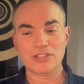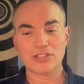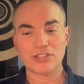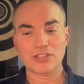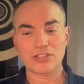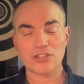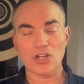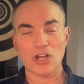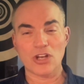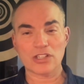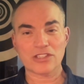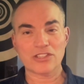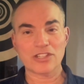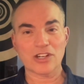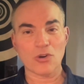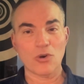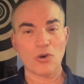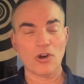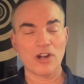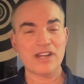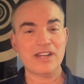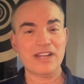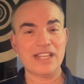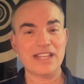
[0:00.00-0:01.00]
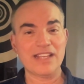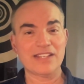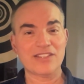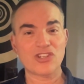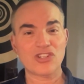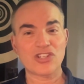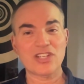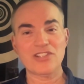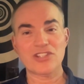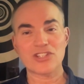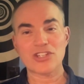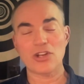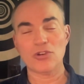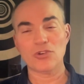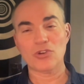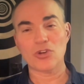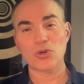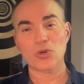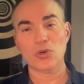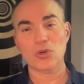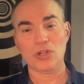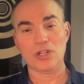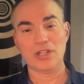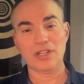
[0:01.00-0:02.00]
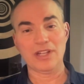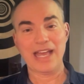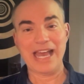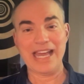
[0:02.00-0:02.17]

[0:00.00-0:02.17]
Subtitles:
talked to Courtney and she's so cool,